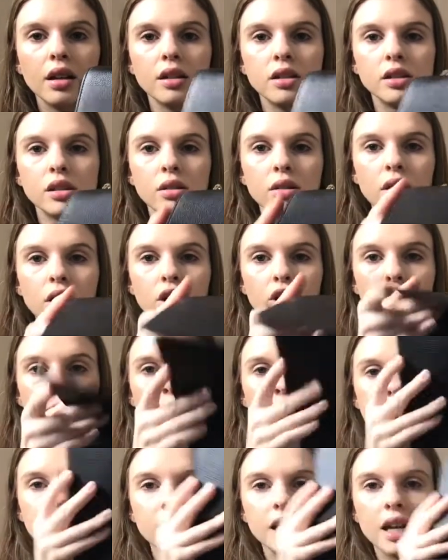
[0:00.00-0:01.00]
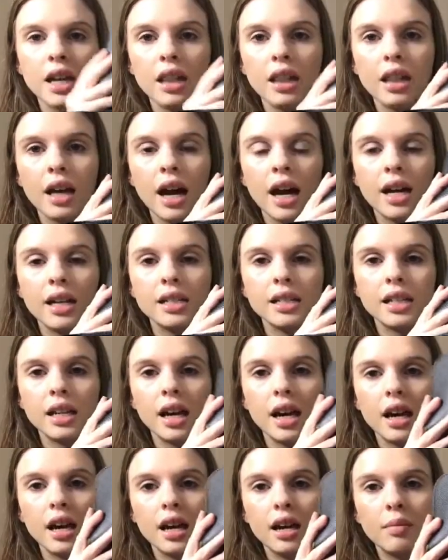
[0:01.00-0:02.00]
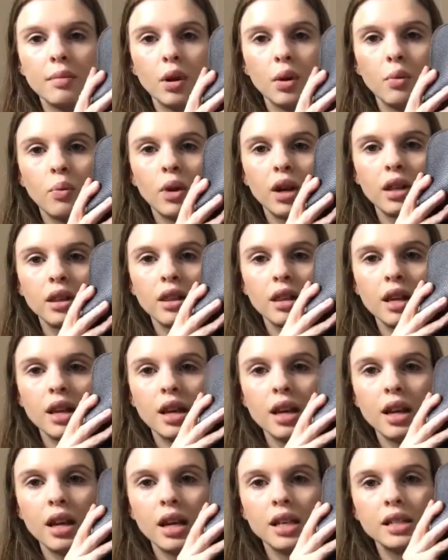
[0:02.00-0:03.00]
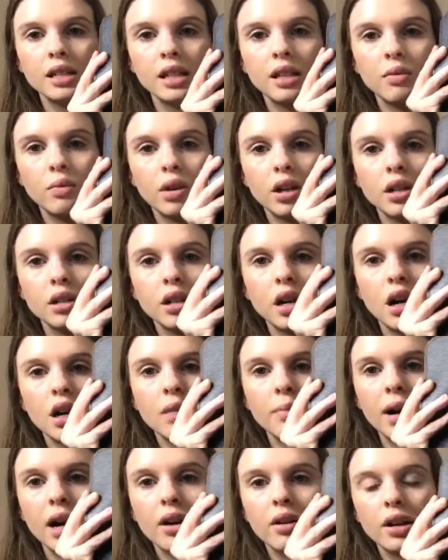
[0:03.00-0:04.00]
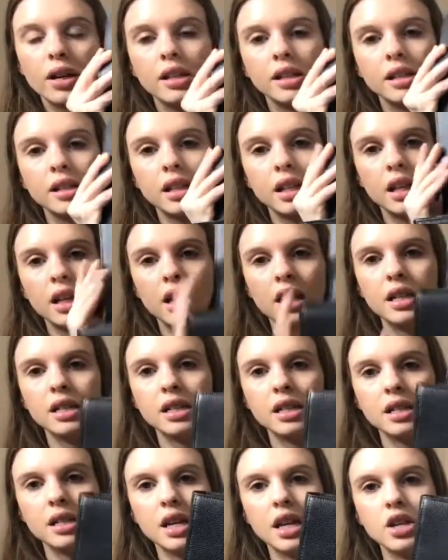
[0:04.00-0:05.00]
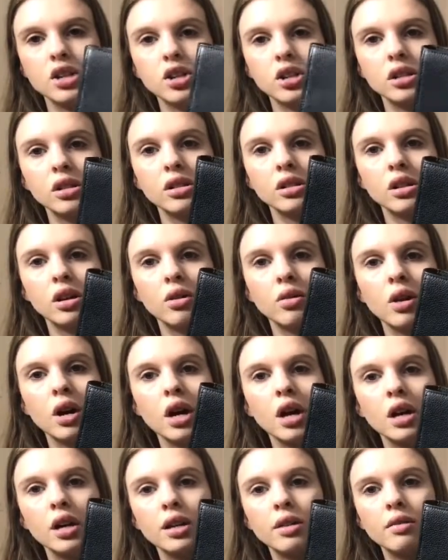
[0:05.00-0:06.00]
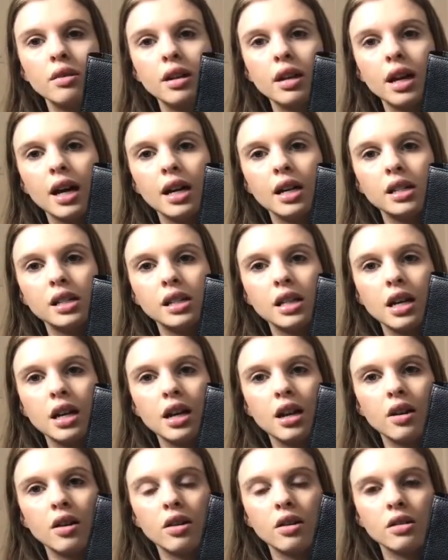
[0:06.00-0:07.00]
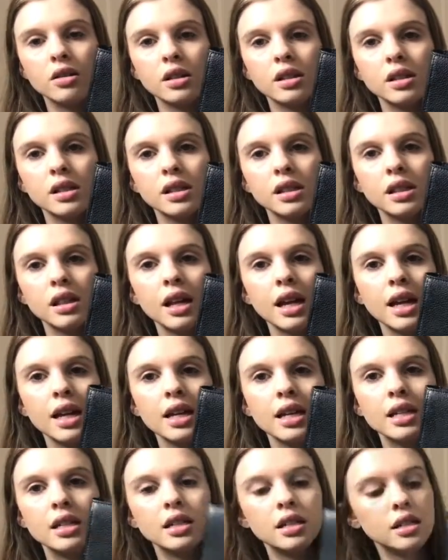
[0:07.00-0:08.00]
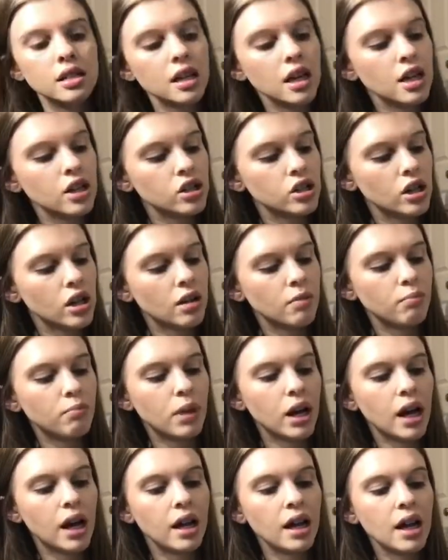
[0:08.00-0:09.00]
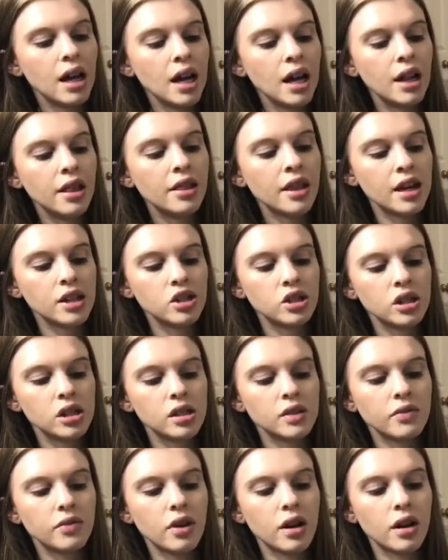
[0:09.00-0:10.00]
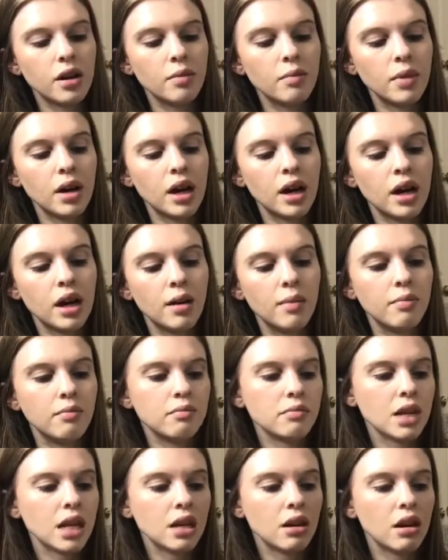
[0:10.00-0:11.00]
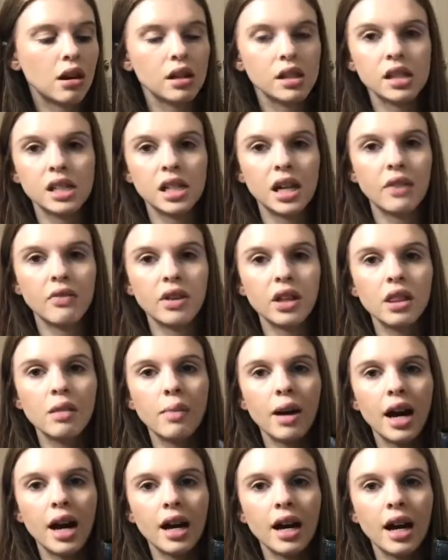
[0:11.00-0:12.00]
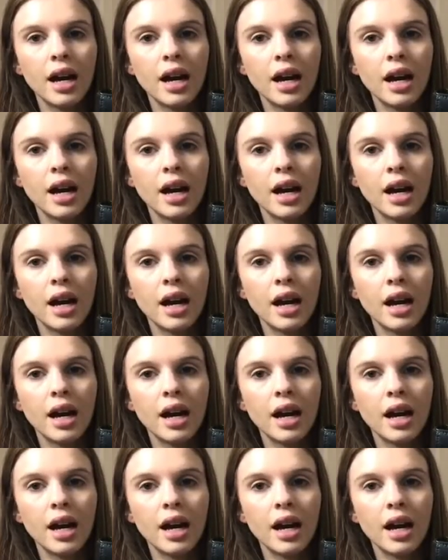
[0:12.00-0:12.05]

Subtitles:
So it opens like that. One thing I did want to talk about is the indentation. So you can kind of see here, there's a slight indentation, but that's just from me not stuffing the bag.